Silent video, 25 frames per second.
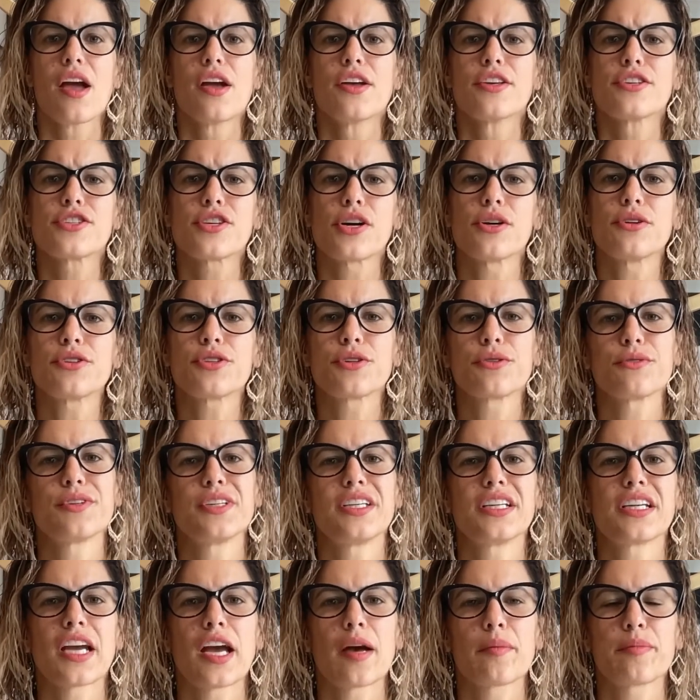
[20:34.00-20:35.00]
so, to
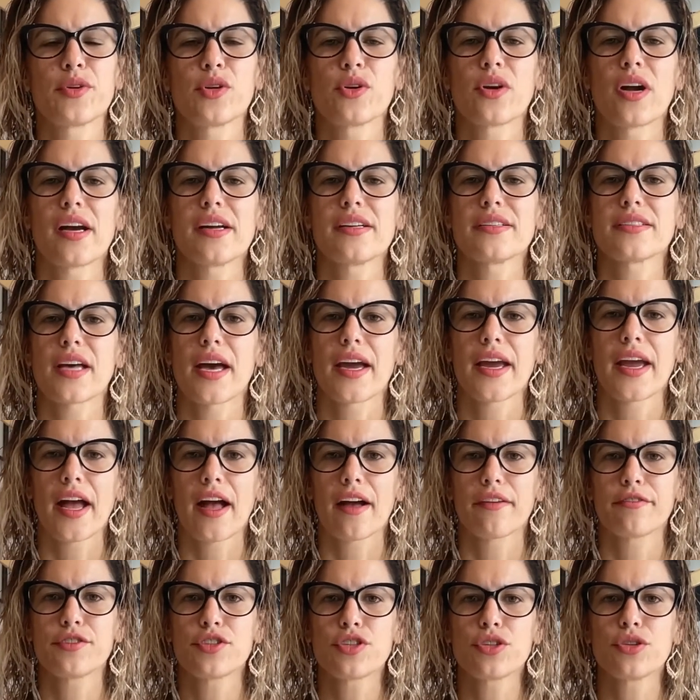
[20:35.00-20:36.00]
recap, you guys, I have
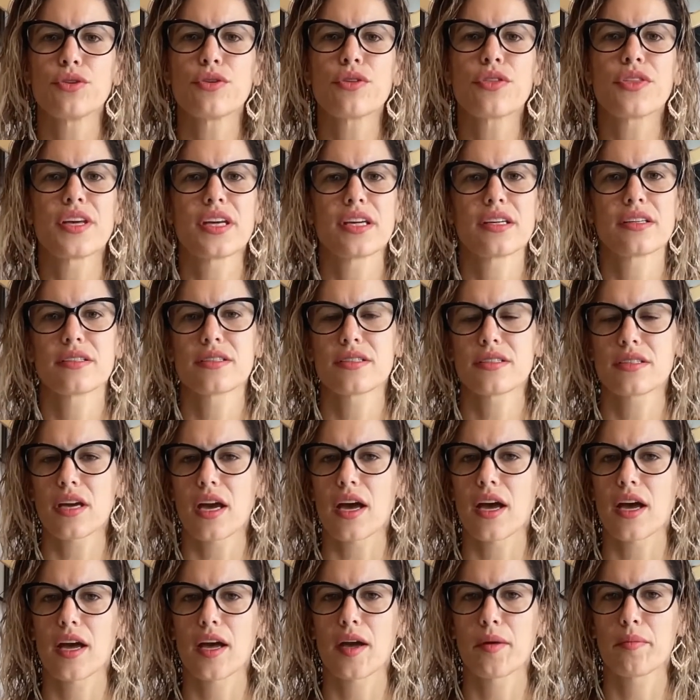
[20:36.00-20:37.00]
two things
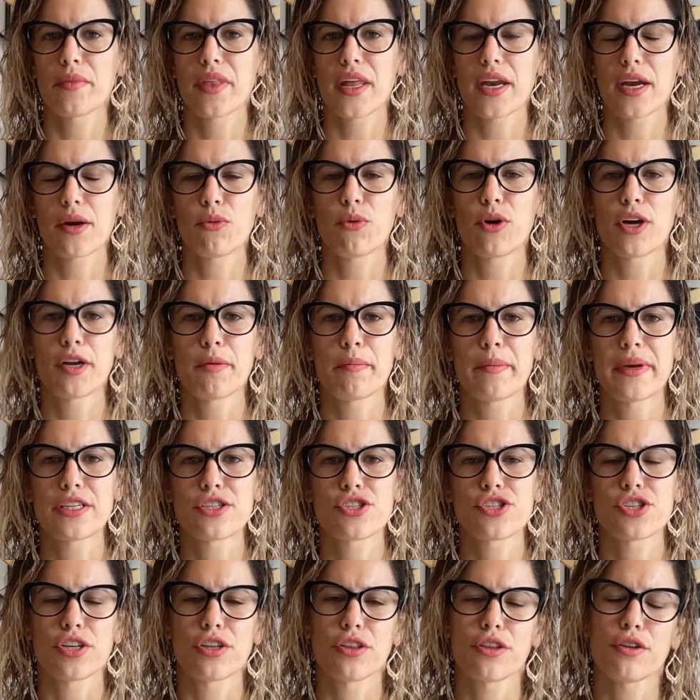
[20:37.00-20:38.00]
um, that I want to
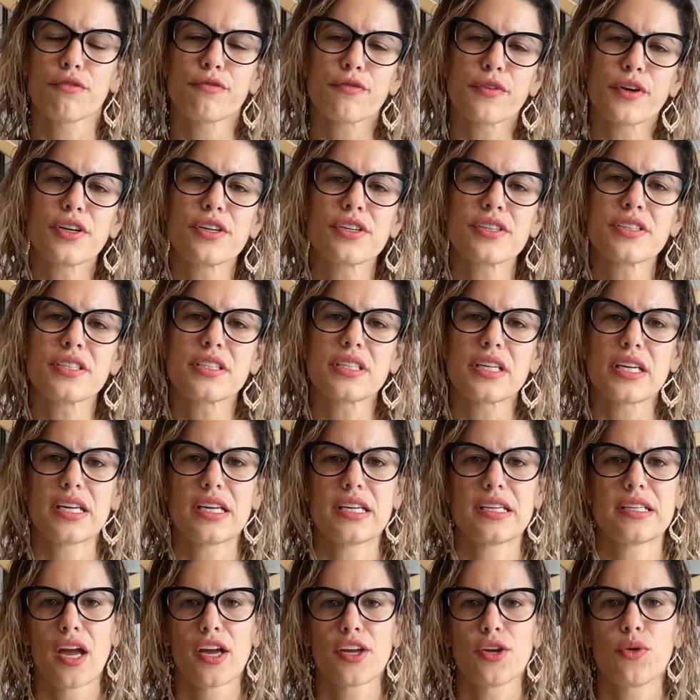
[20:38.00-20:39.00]
mention. The first
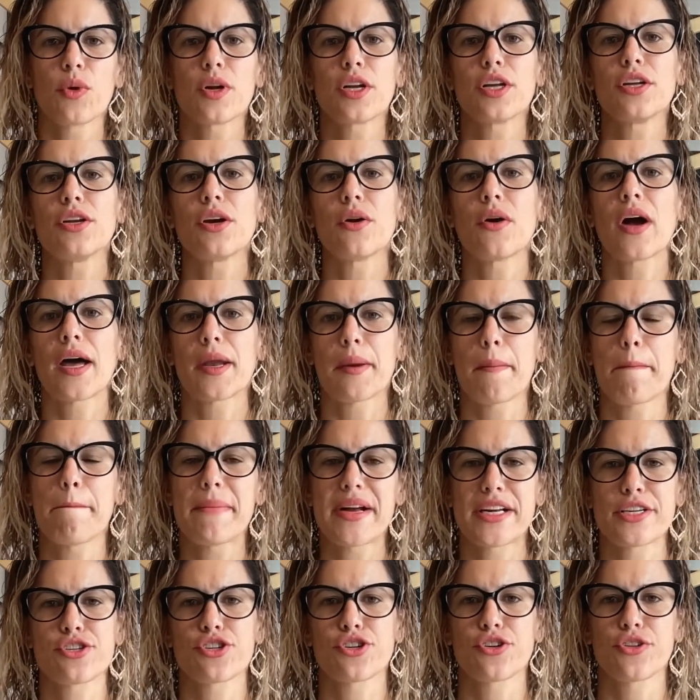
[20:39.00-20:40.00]
is you want to know how to
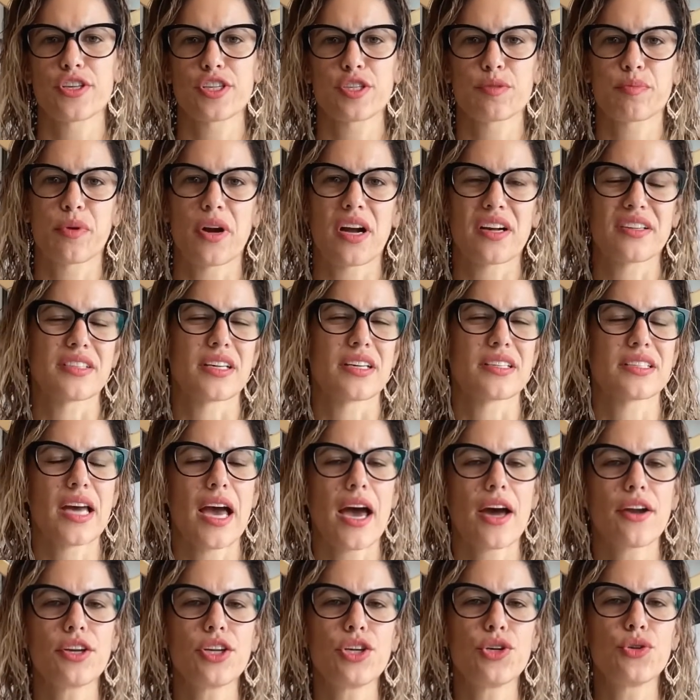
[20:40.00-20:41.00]
measure this process. How
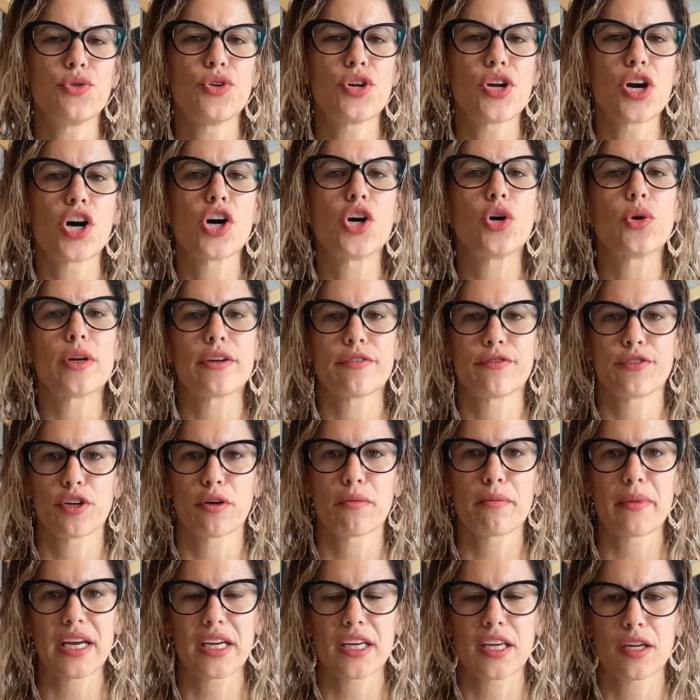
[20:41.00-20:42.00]
do you know if you're
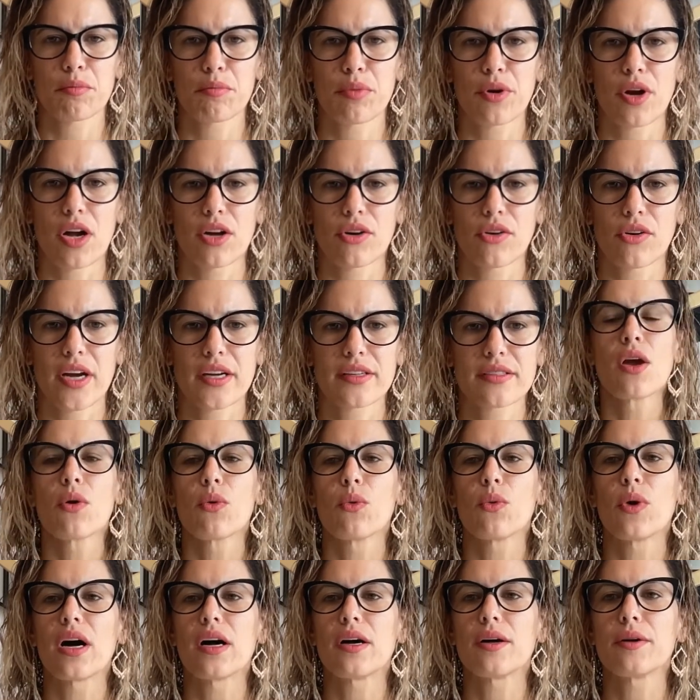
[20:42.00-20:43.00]
making progress?
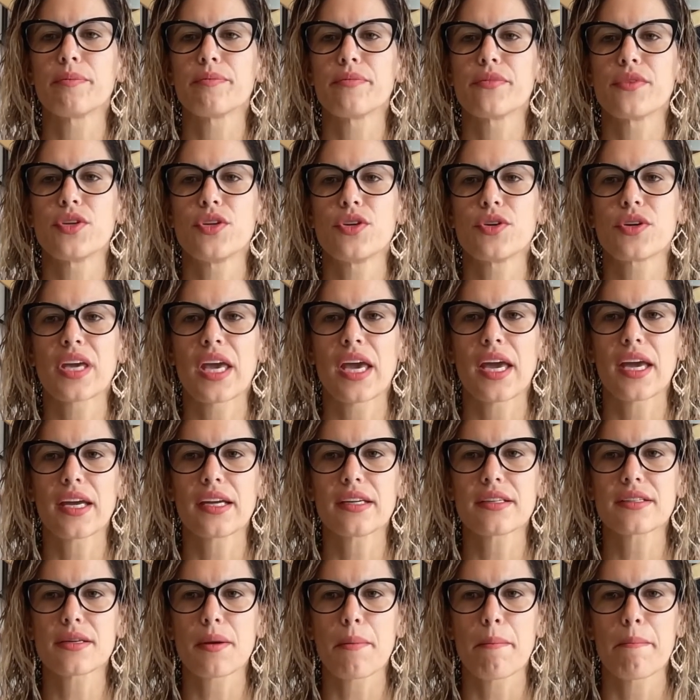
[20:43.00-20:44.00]
Well, you can't
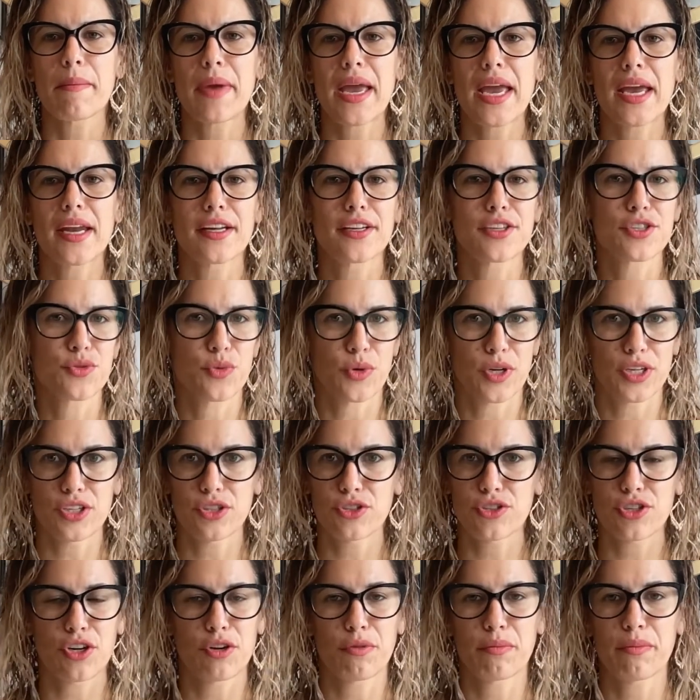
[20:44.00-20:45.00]
manage what you
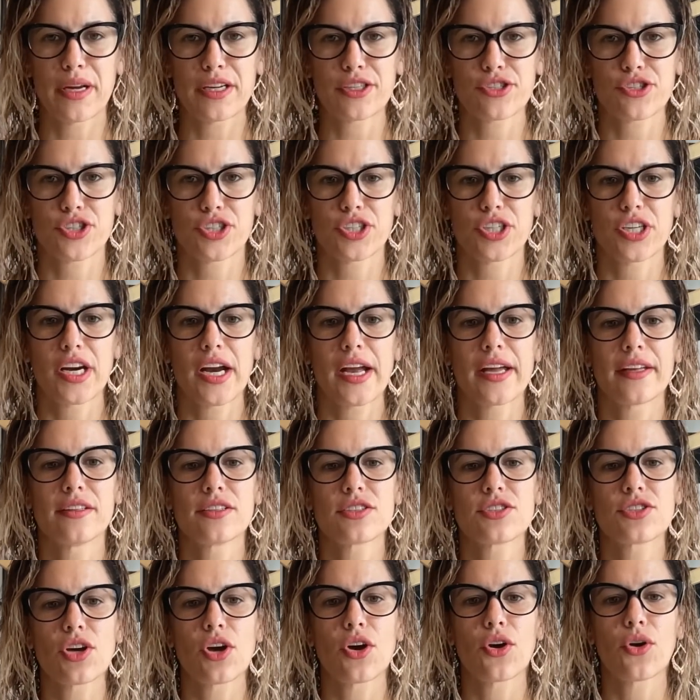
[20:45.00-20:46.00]
don't measure. And
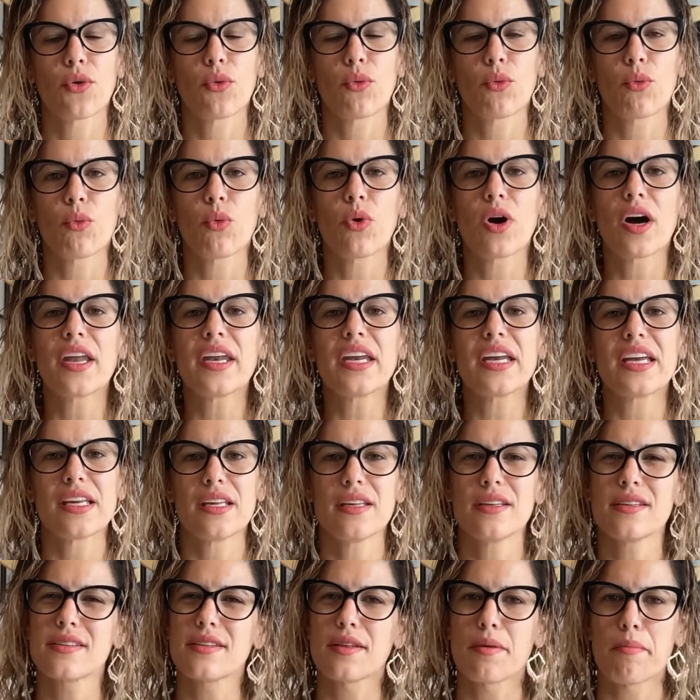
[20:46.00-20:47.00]
so, what
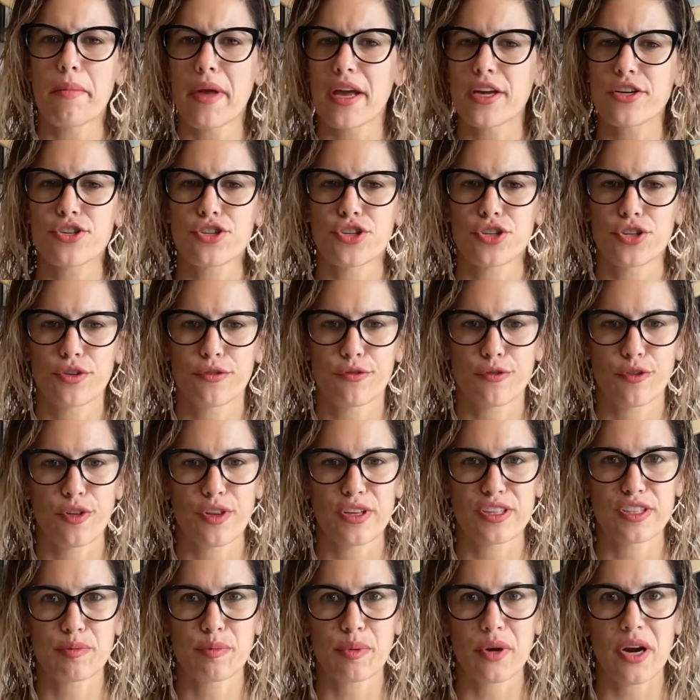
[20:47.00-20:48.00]
is the measure for this
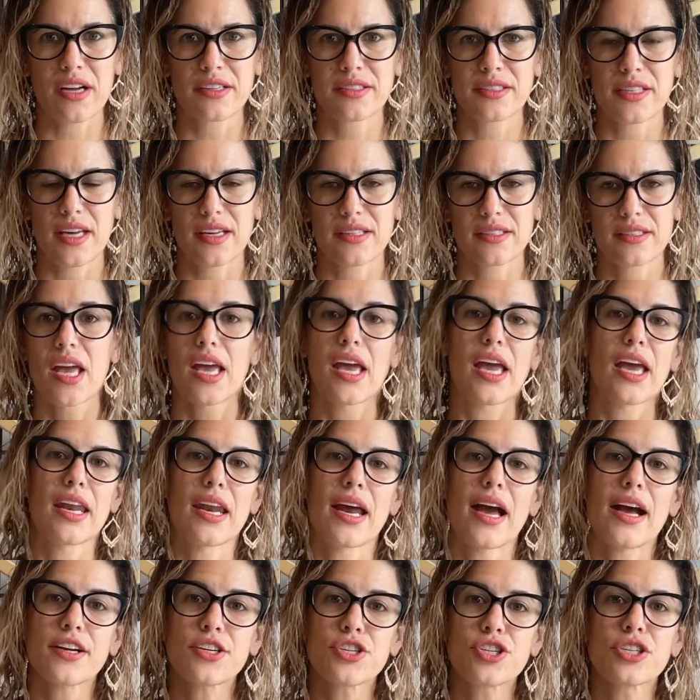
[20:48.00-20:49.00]
process? It
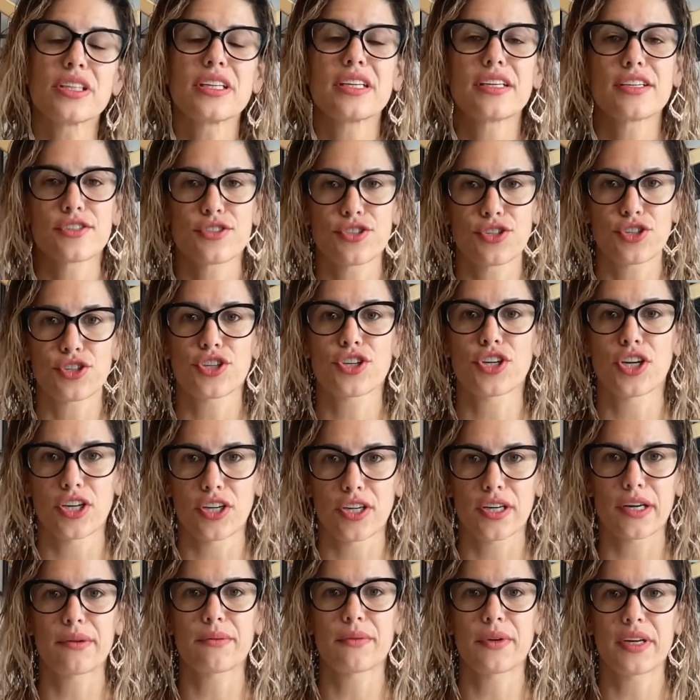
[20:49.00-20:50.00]
actually is your
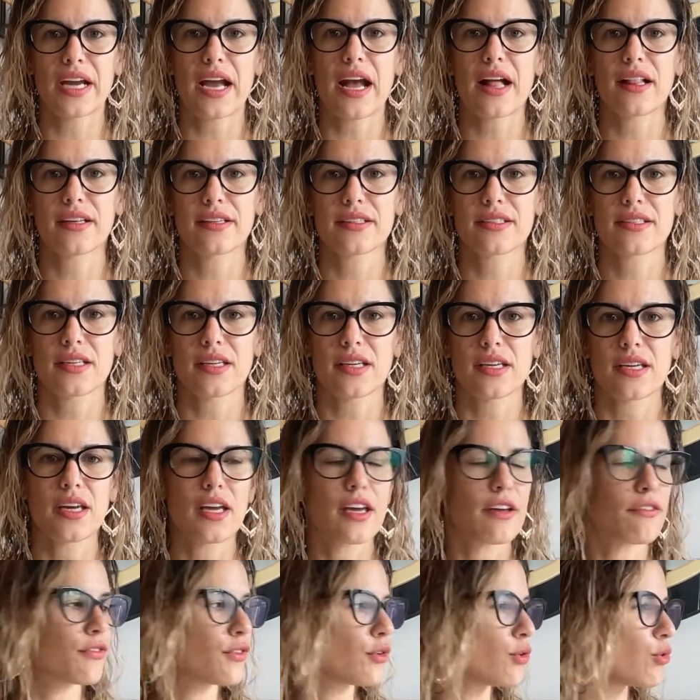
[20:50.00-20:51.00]
current reality.
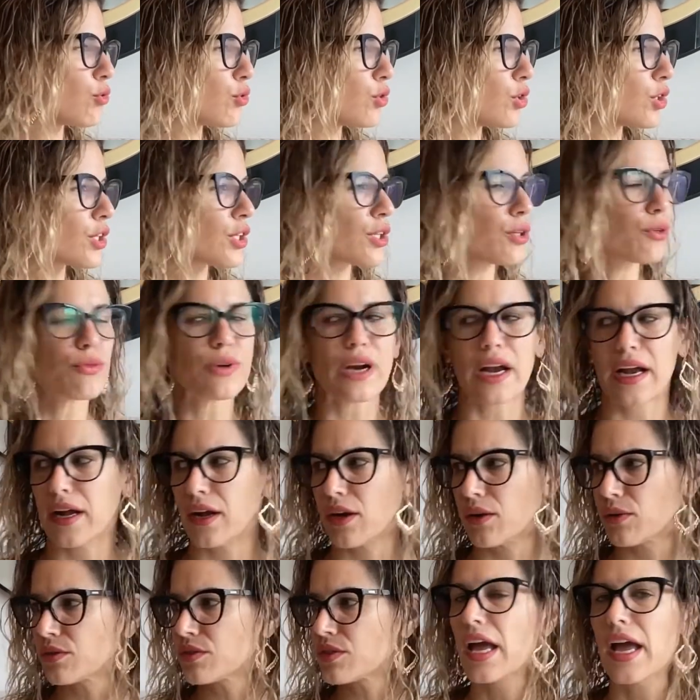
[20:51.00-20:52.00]
If you look
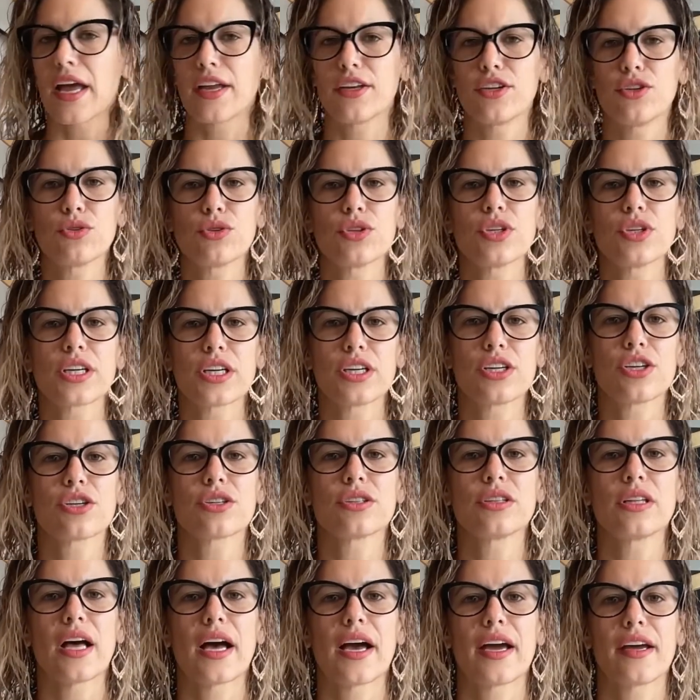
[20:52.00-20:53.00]
around and you look at your
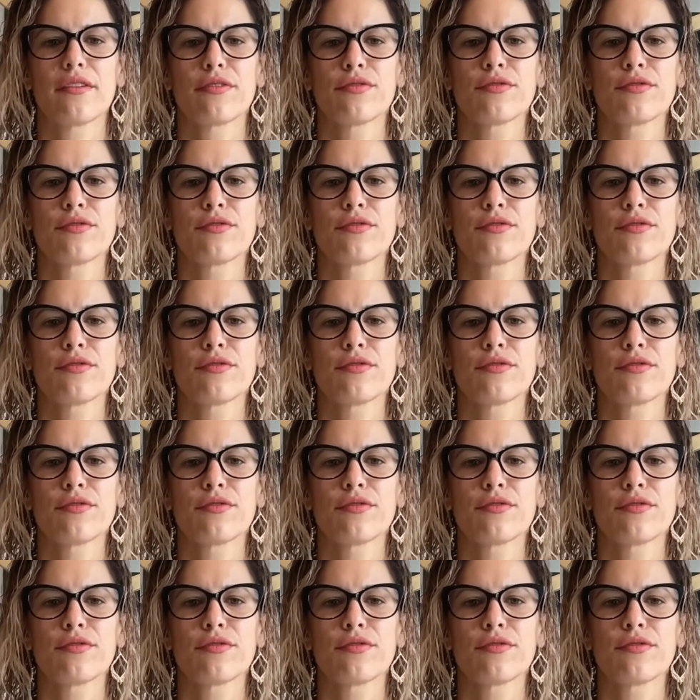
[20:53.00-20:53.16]
life,